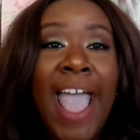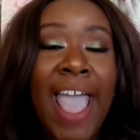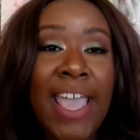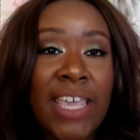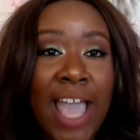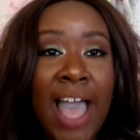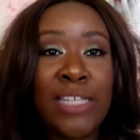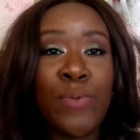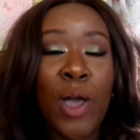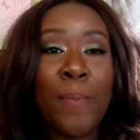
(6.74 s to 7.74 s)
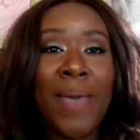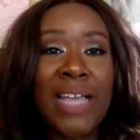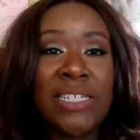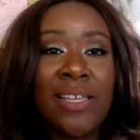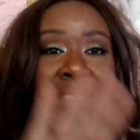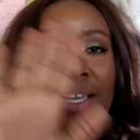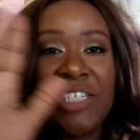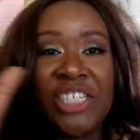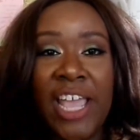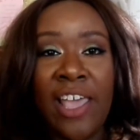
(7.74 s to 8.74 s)
Hey you guys, welcome back to the
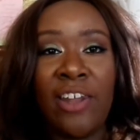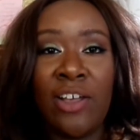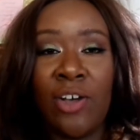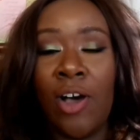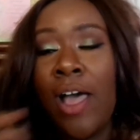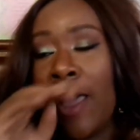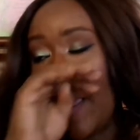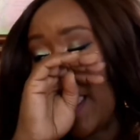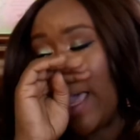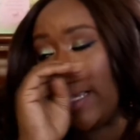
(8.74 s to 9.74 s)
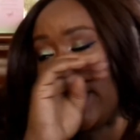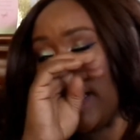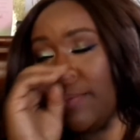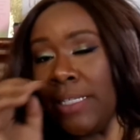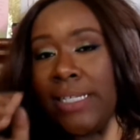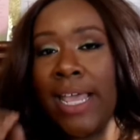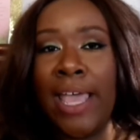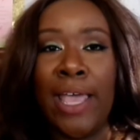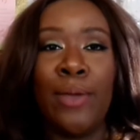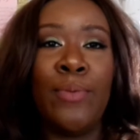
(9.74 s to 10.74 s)
channel. I come
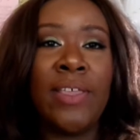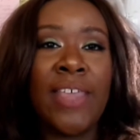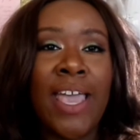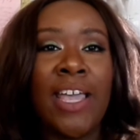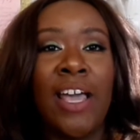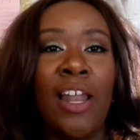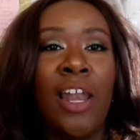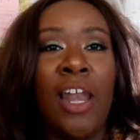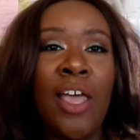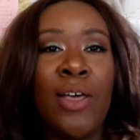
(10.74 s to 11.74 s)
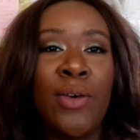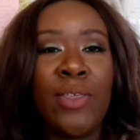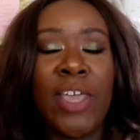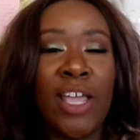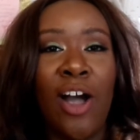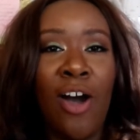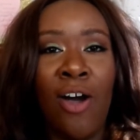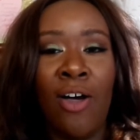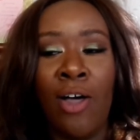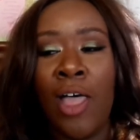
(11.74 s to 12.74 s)
today with a clothing
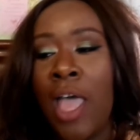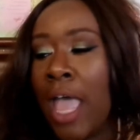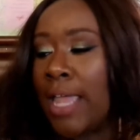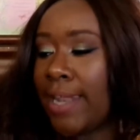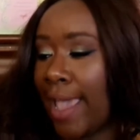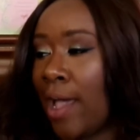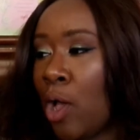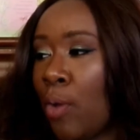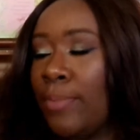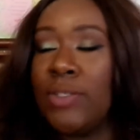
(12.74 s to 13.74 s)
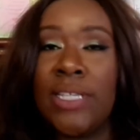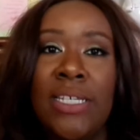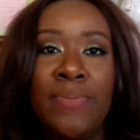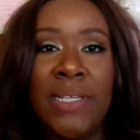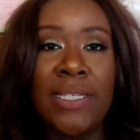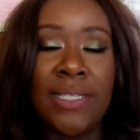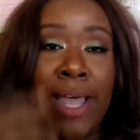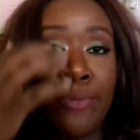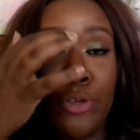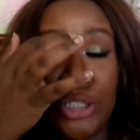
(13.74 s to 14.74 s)
haul. Now most of these pieces that
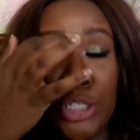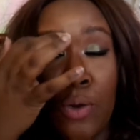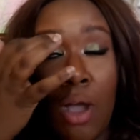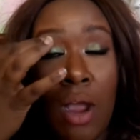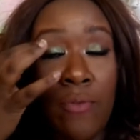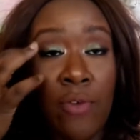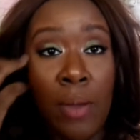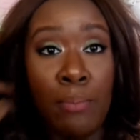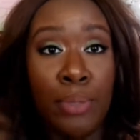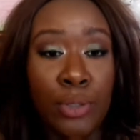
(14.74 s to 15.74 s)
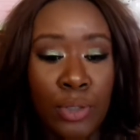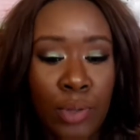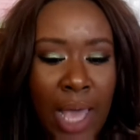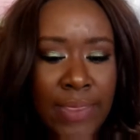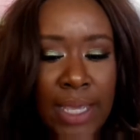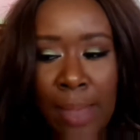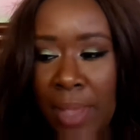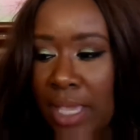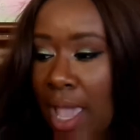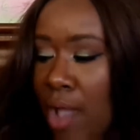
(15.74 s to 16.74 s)
I'm going to show are from Boohoo. I think I
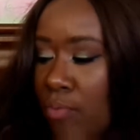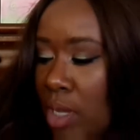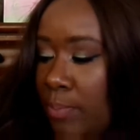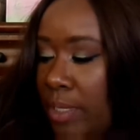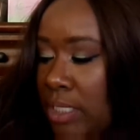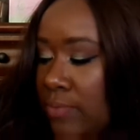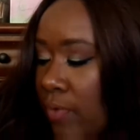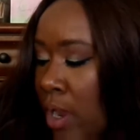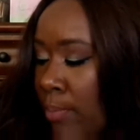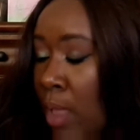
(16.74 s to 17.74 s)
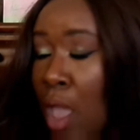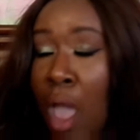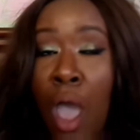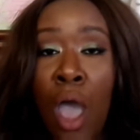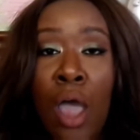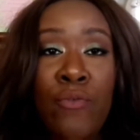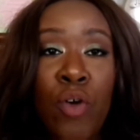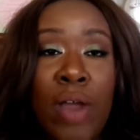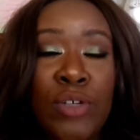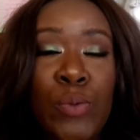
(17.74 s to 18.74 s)
might have one piece from
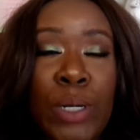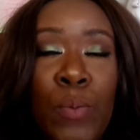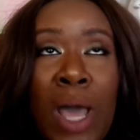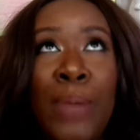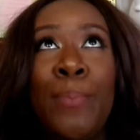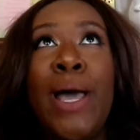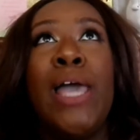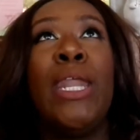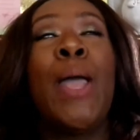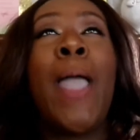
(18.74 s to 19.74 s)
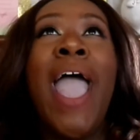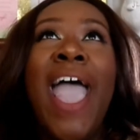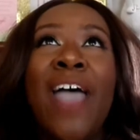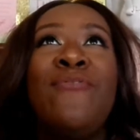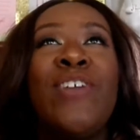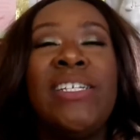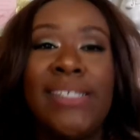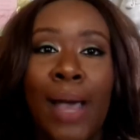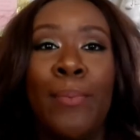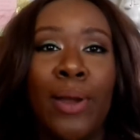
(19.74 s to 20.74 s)
Forever 21, but every
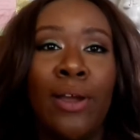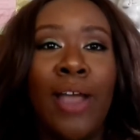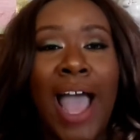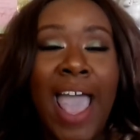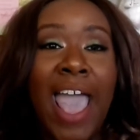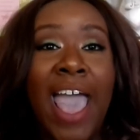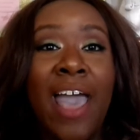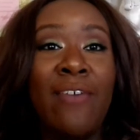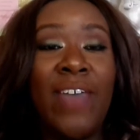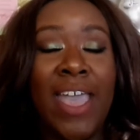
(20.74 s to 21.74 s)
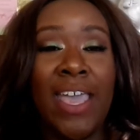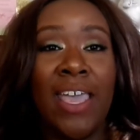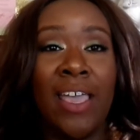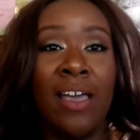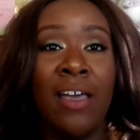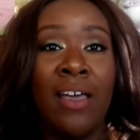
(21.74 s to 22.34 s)
summer I have a